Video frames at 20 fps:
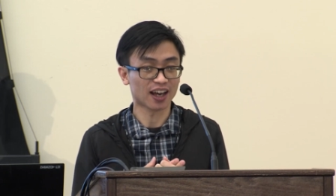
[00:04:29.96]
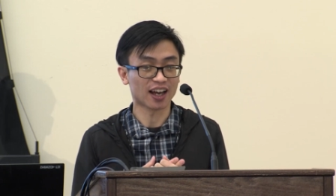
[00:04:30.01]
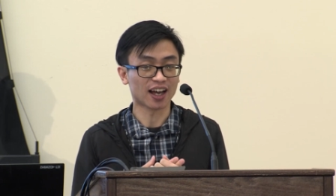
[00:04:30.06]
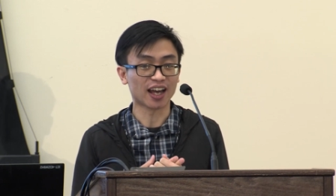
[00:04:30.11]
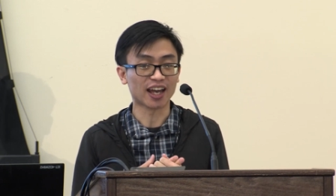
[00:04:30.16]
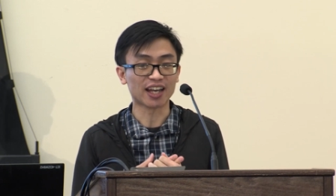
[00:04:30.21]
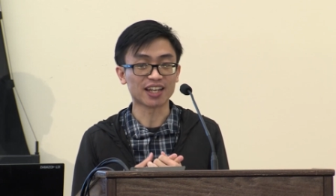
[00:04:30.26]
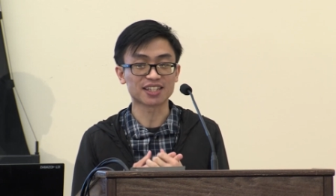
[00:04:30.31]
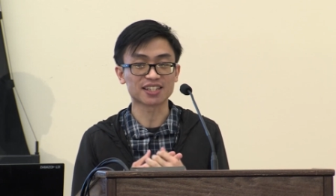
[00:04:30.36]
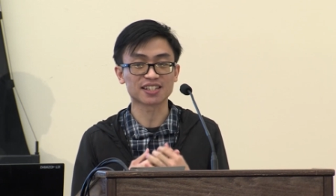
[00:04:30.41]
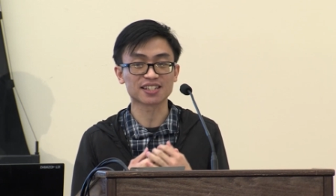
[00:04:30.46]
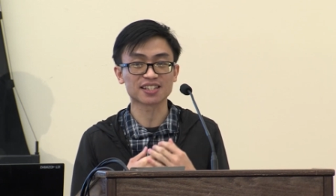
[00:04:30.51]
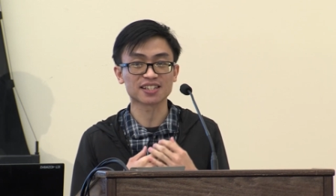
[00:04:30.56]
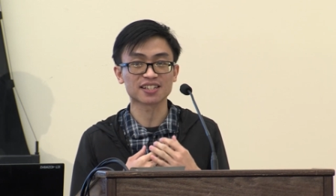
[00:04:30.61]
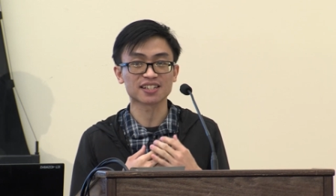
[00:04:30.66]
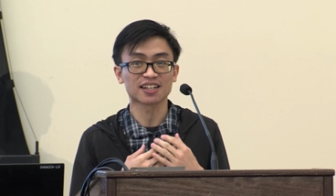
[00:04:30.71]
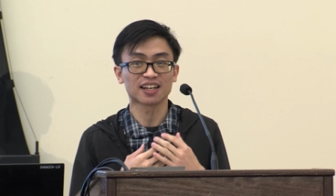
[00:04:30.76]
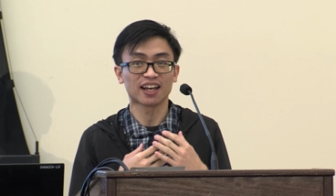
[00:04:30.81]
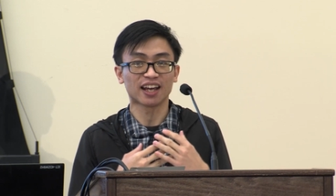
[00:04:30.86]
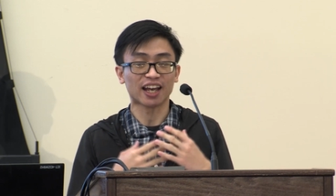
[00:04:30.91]

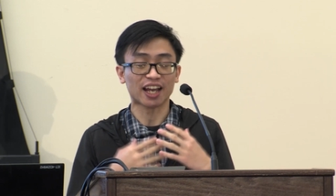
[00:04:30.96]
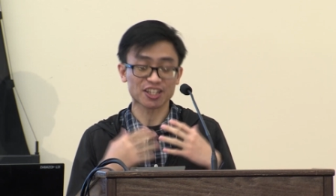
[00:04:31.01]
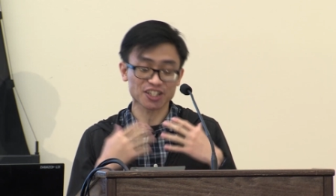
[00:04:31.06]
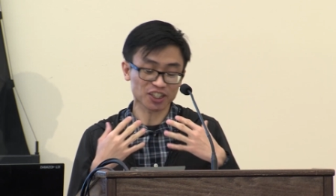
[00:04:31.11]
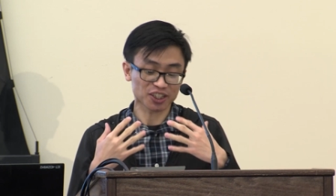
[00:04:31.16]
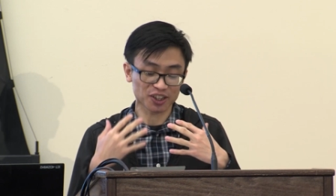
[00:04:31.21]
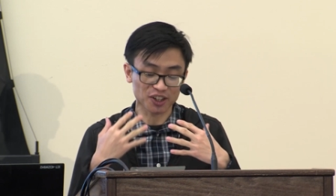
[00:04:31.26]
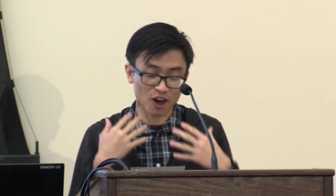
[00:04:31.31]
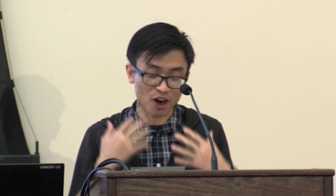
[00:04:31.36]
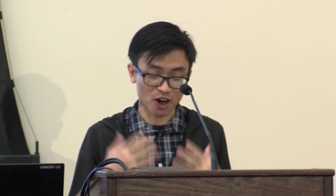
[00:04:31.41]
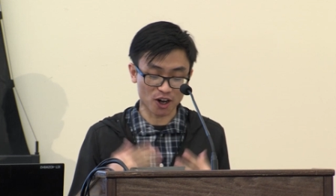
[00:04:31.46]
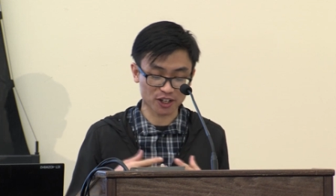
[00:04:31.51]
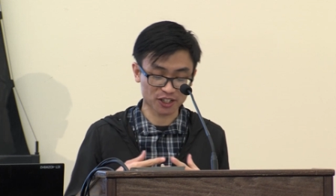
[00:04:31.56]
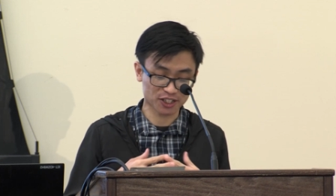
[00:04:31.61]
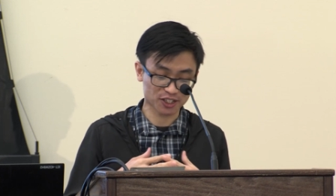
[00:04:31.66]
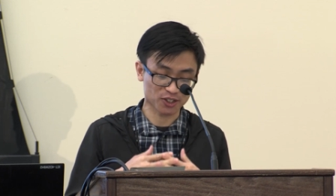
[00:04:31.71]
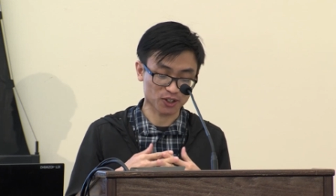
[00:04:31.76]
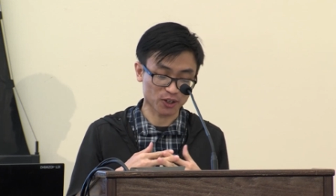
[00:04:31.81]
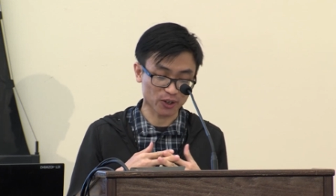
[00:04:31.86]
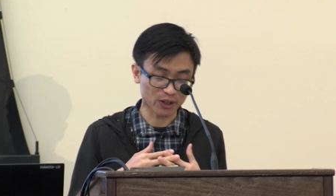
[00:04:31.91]
It's, it's a long
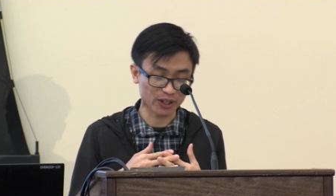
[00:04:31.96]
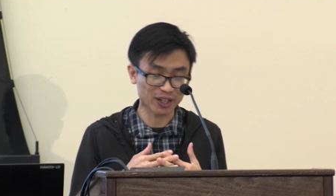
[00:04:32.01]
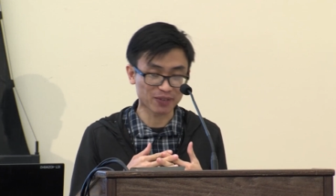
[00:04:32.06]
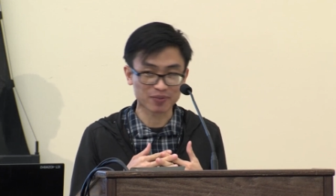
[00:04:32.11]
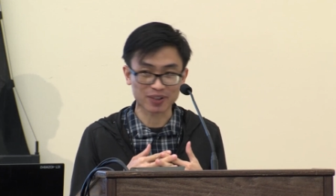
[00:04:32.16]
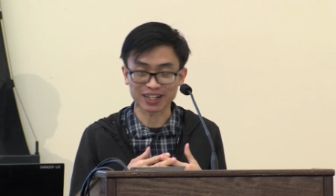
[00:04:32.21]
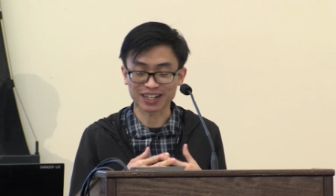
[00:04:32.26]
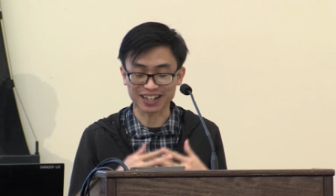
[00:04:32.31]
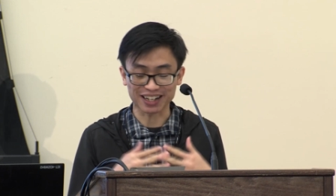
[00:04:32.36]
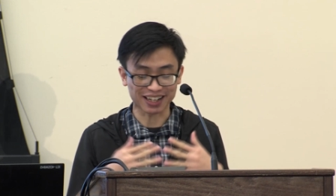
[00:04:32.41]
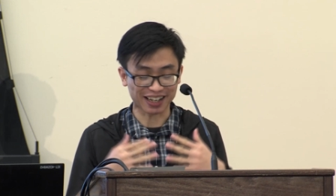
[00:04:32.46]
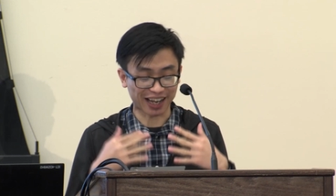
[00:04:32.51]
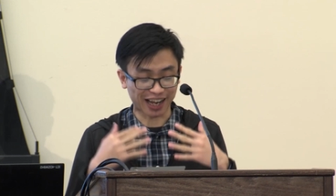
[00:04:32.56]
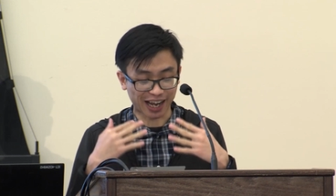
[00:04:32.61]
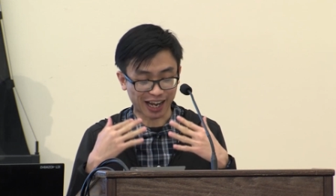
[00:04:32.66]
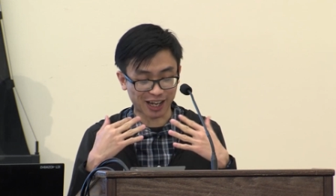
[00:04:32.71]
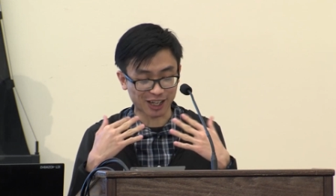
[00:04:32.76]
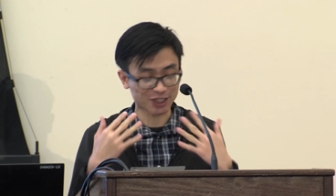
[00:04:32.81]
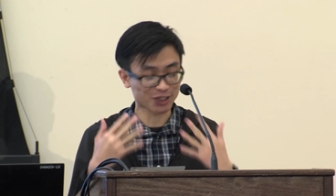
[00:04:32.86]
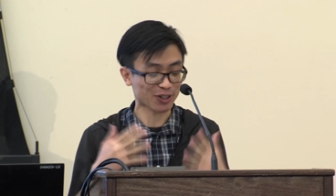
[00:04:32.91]
story, but uh,
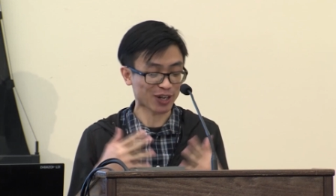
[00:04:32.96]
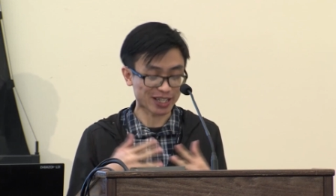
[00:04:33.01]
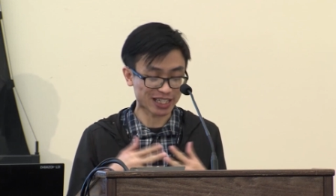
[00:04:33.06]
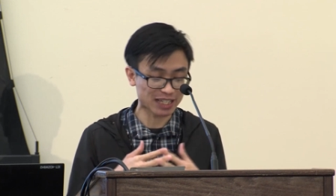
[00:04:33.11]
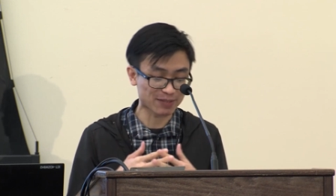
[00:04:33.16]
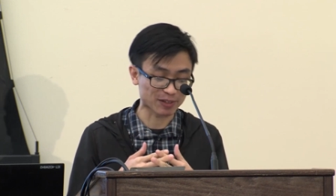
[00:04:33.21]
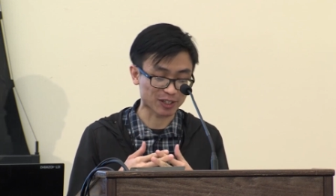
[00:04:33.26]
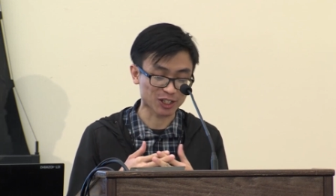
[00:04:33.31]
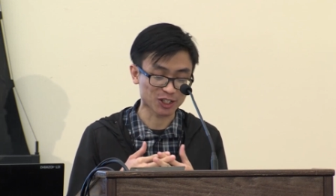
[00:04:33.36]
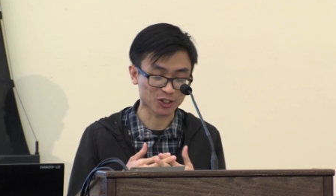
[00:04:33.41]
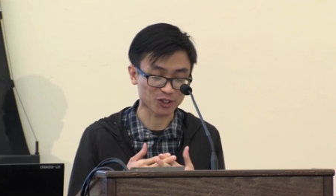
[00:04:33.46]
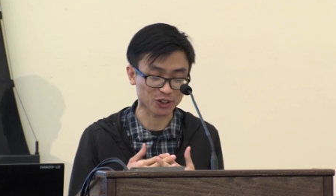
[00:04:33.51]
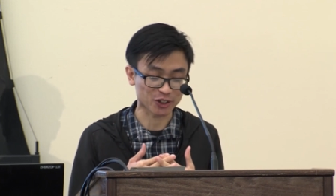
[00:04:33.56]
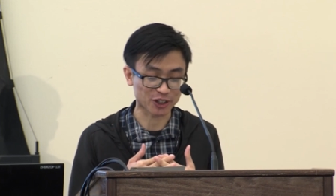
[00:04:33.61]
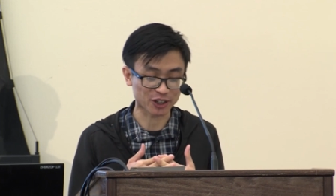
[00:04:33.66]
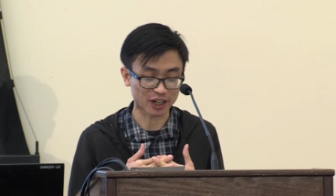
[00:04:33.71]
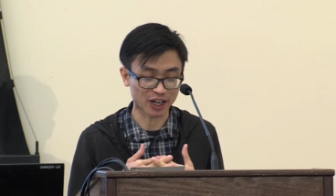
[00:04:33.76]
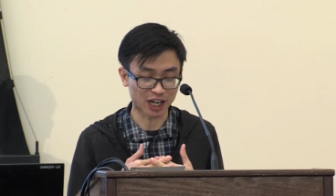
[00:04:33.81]
I'll try to keep it short.